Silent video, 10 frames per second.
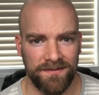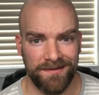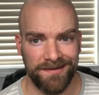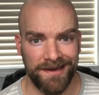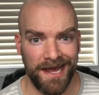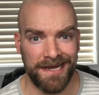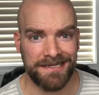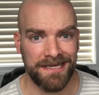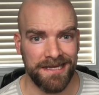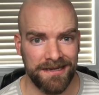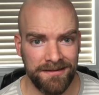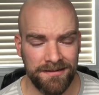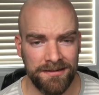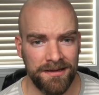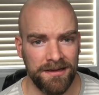nineteen,
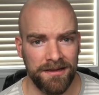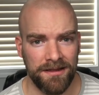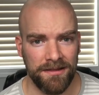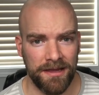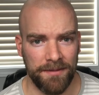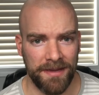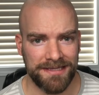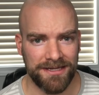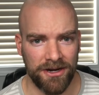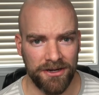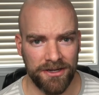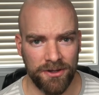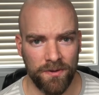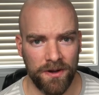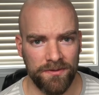it makes it hard to
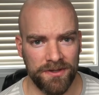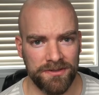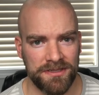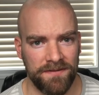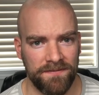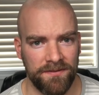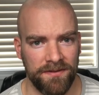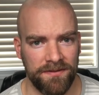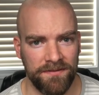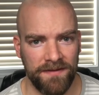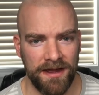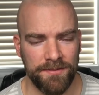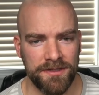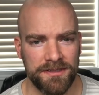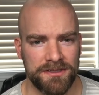go out and do stuff with your
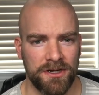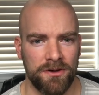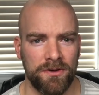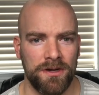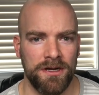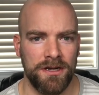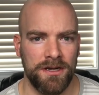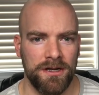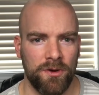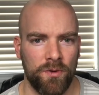family. So we